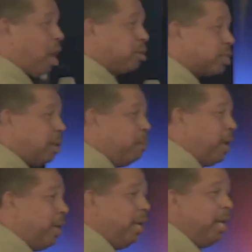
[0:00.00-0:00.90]
someone
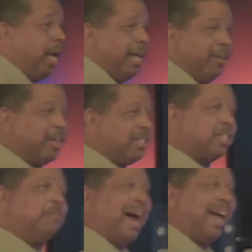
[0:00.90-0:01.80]
and you can
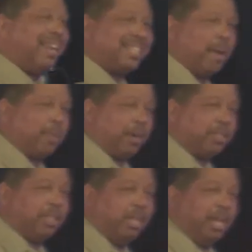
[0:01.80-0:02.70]
smile at that person
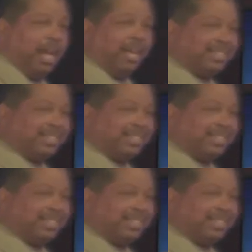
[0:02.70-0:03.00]
and say,